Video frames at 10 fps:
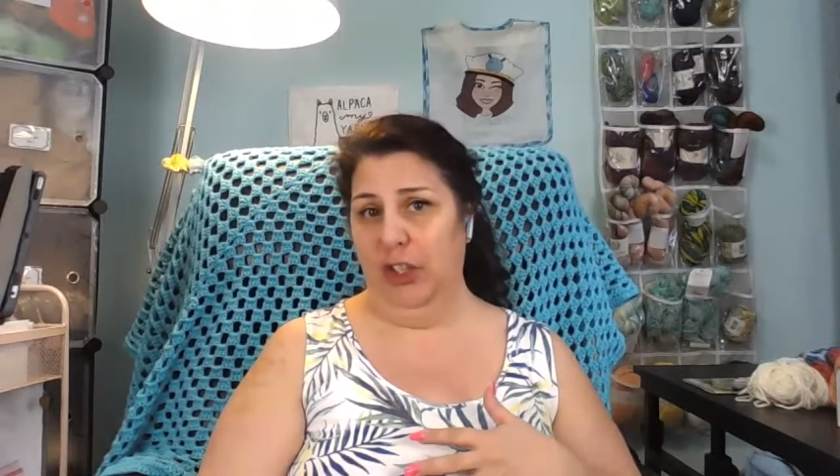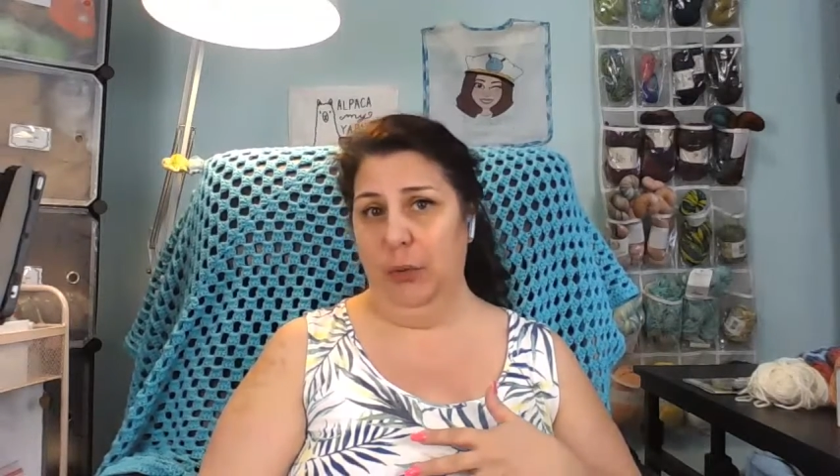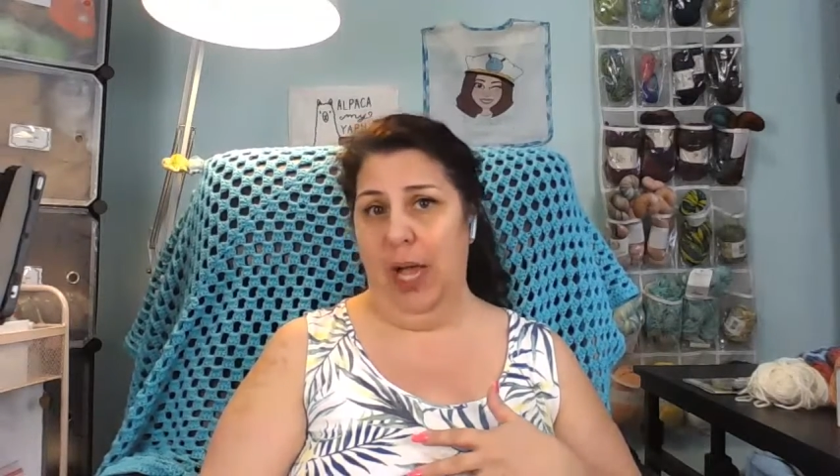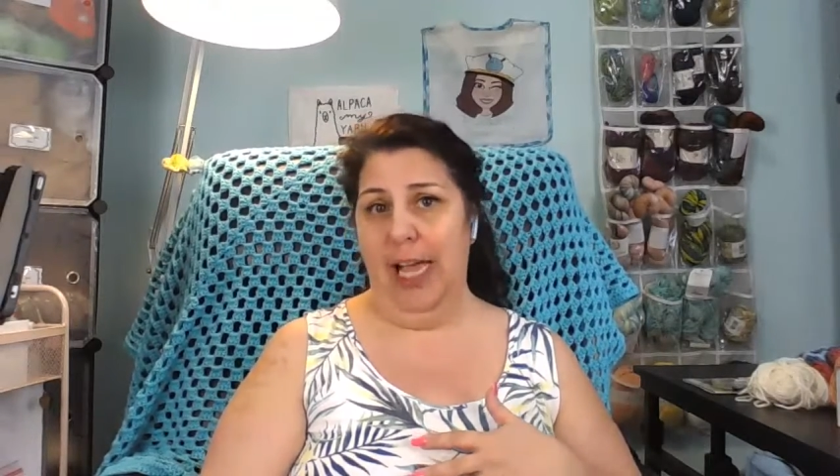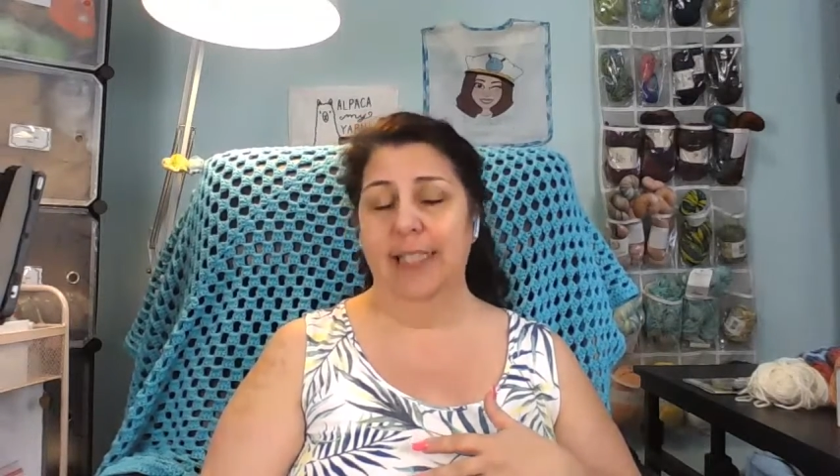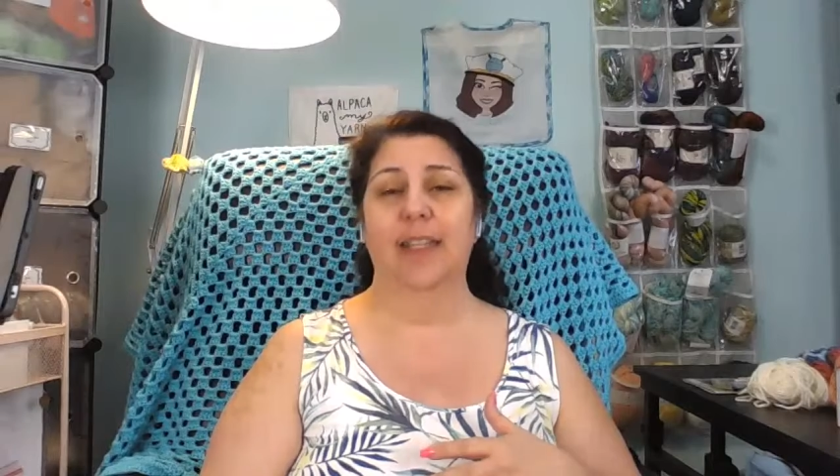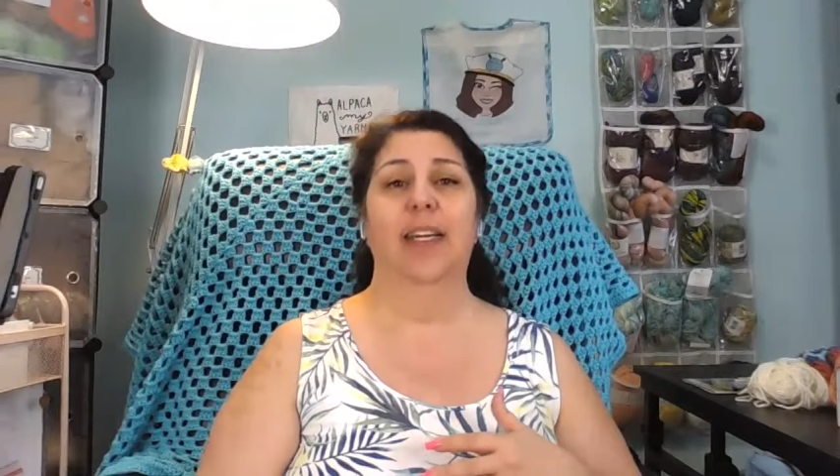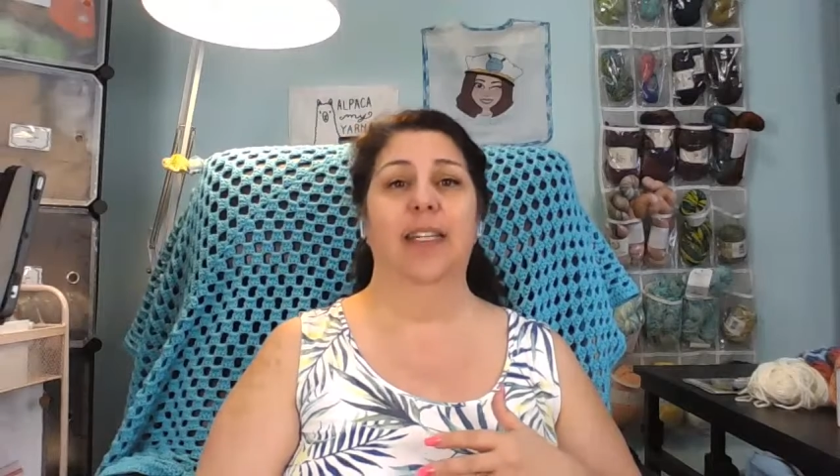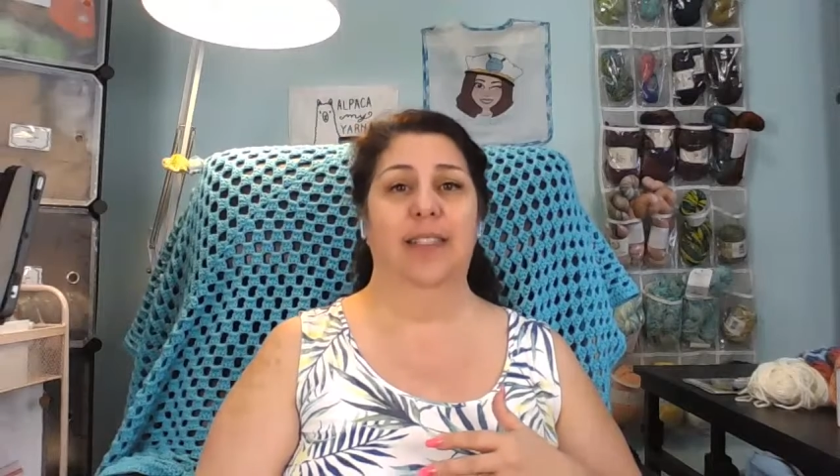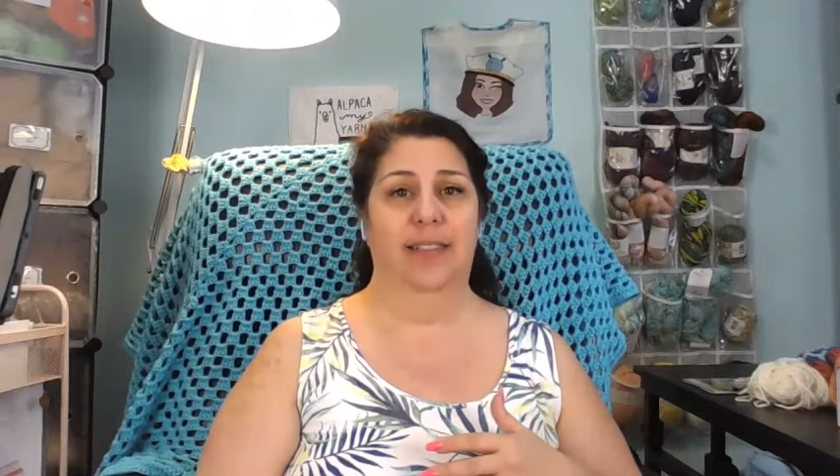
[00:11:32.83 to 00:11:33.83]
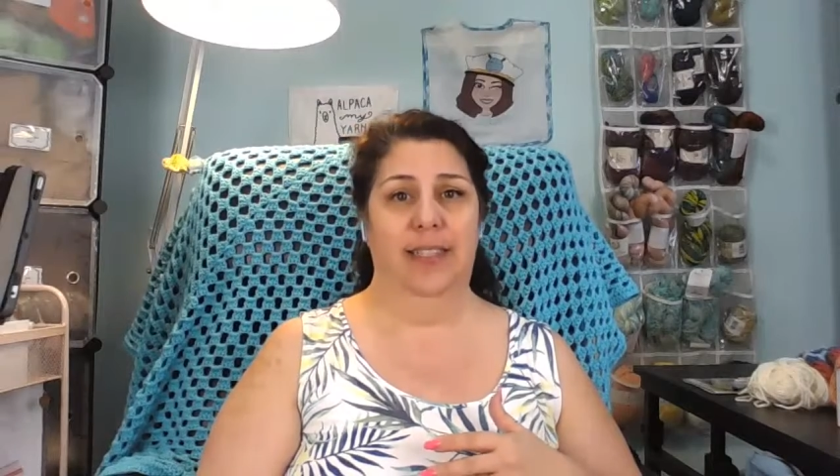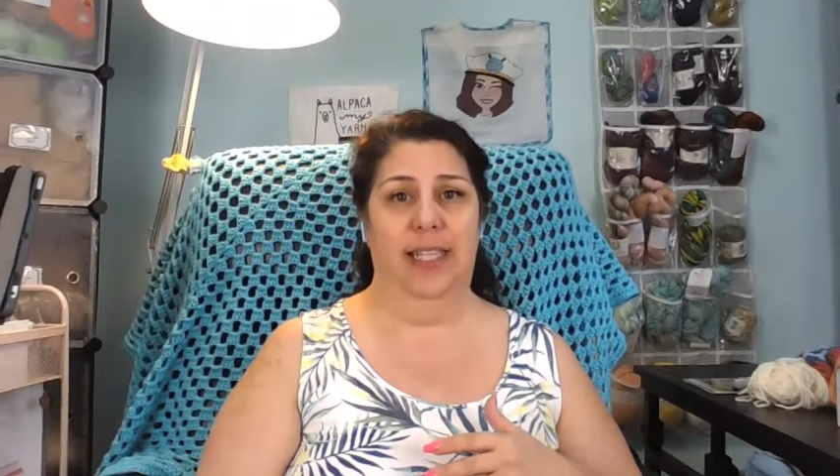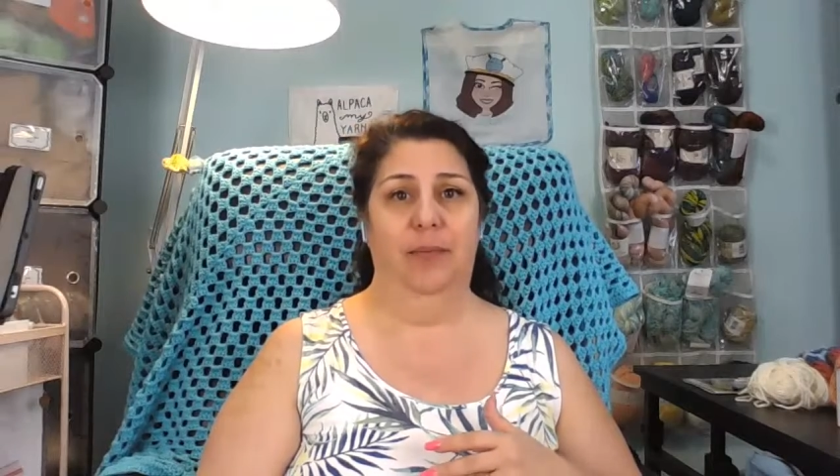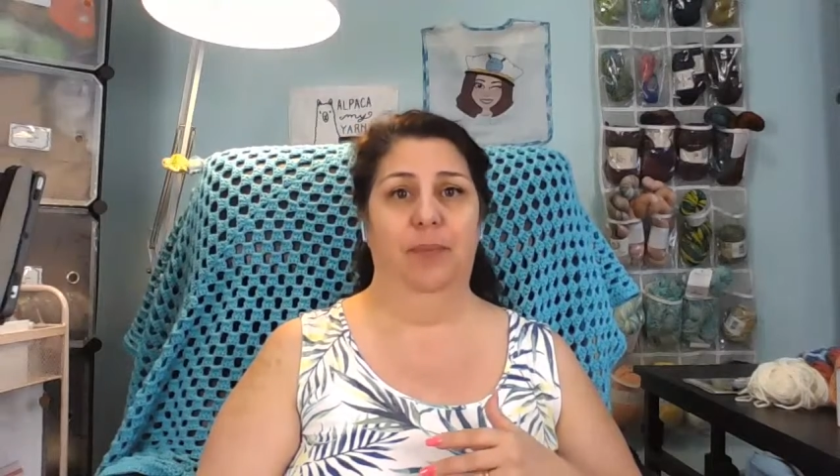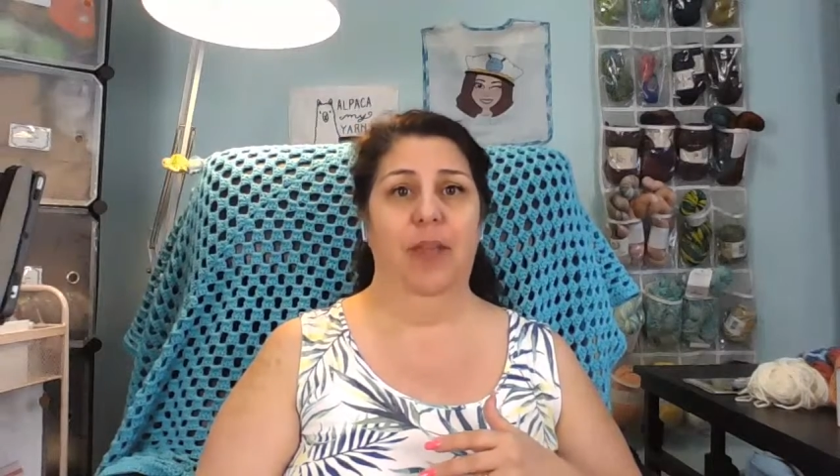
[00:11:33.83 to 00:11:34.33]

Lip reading: for you guys to see.